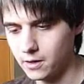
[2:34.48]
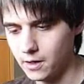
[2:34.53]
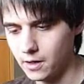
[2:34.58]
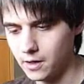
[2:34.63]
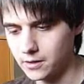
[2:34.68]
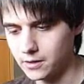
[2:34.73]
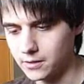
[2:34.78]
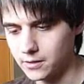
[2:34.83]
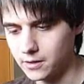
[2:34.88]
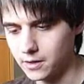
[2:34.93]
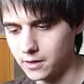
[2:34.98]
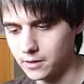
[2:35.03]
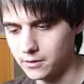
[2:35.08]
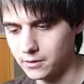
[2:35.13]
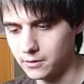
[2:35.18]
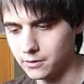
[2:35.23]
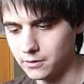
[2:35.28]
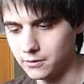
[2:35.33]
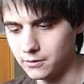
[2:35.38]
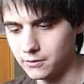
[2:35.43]
and it
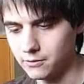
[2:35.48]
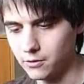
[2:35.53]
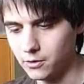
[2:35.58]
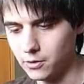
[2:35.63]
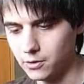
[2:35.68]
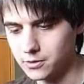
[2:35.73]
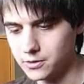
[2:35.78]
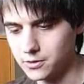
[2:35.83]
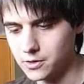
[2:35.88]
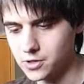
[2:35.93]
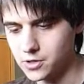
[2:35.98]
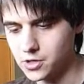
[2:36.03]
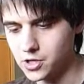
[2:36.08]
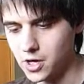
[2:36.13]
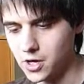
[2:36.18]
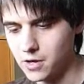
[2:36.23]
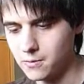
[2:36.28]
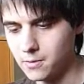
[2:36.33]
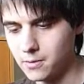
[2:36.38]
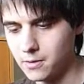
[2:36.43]
kind of follows the
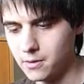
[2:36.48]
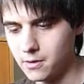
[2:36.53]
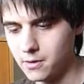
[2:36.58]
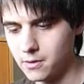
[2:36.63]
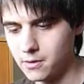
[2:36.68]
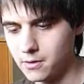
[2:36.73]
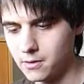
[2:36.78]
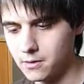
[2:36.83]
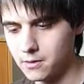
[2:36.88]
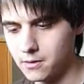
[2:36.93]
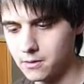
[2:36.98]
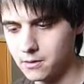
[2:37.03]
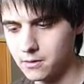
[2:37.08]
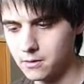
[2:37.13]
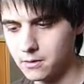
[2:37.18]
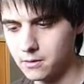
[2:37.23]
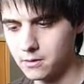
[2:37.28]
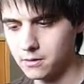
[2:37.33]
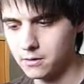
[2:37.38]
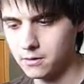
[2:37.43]
shape
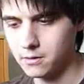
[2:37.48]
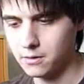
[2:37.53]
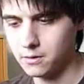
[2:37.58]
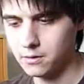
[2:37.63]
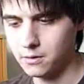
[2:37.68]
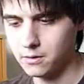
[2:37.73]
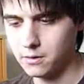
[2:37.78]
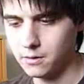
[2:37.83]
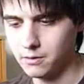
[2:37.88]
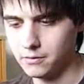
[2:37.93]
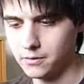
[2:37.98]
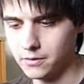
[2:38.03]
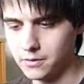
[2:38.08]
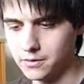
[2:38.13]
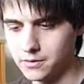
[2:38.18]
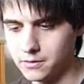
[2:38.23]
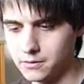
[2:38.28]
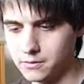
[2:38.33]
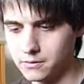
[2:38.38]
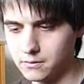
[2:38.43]
of the
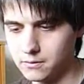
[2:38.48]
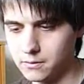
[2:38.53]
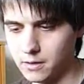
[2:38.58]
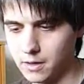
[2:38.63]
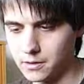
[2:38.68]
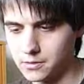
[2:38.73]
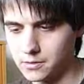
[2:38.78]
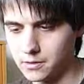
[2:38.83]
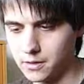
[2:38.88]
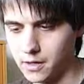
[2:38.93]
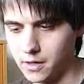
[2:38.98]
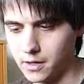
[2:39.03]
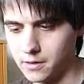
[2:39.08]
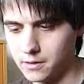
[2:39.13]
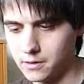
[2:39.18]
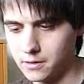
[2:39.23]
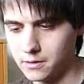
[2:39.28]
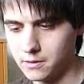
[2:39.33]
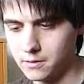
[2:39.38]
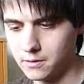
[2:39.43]
actual
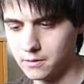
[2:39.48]
can.